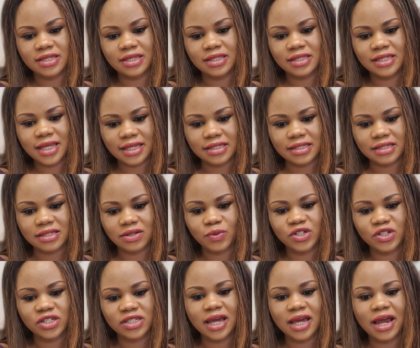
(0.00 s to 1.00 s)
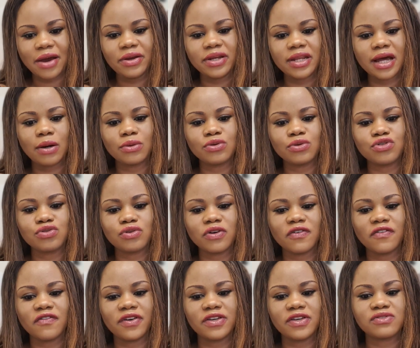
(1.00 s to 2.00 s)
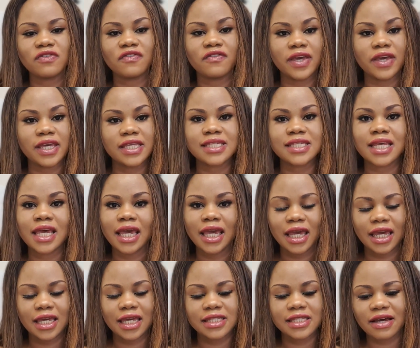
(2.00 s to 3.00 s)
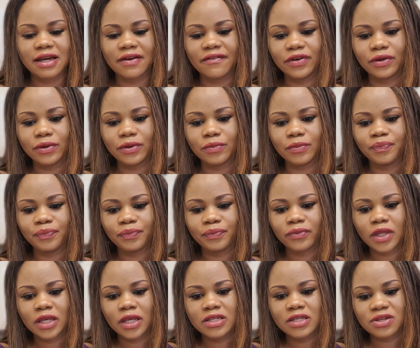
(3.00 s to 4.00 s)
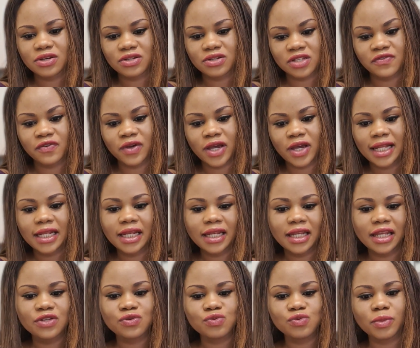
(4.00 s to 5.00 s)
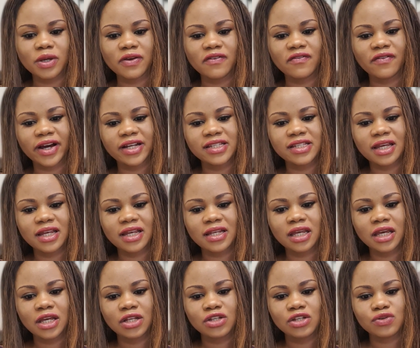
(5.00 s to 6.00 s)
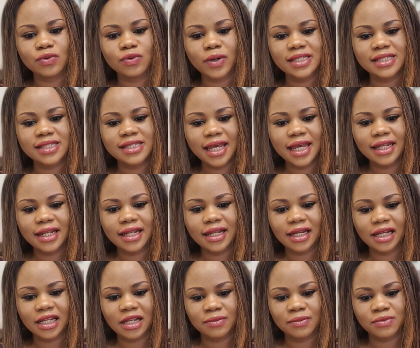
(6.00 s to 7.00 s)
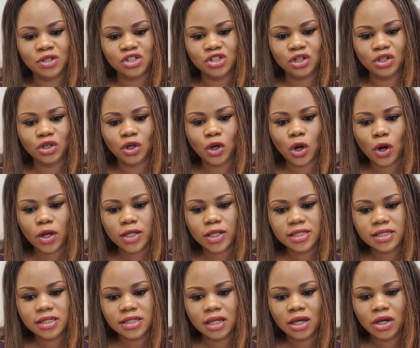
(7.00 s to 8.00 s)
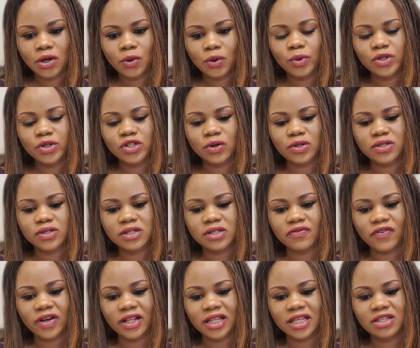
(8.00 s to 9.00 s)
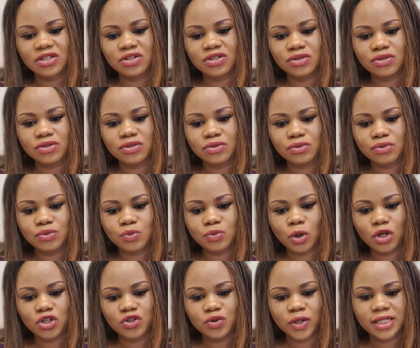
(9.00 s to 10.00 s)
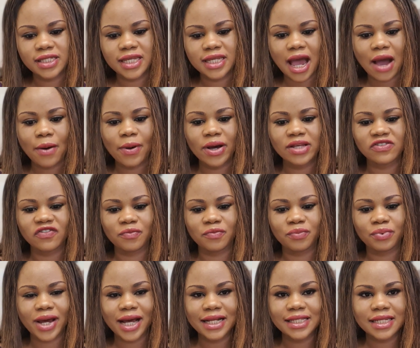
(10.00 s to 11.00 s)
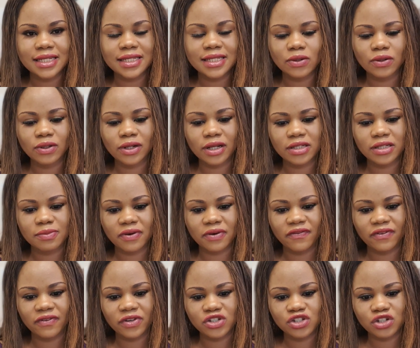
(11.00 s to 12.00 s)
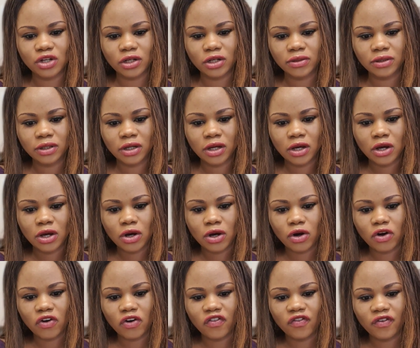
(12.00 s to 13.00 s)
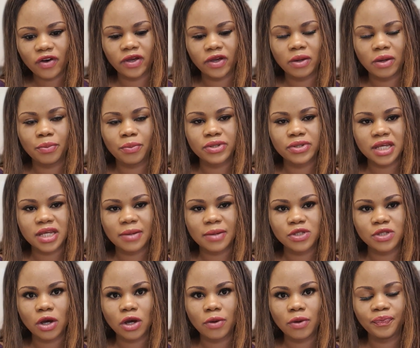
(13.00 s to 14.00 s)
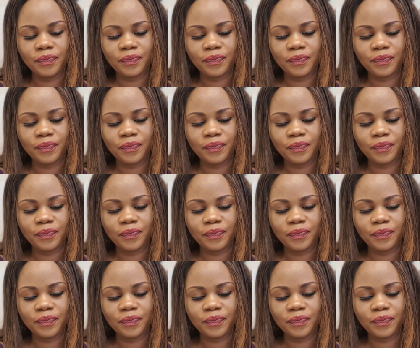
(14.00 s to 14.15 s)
test, which is carried out through a face-to-face interview. Successful candidates will be invited to attend an adaptation course, which consists of at least 120 hours of practice under supervision of a preceptor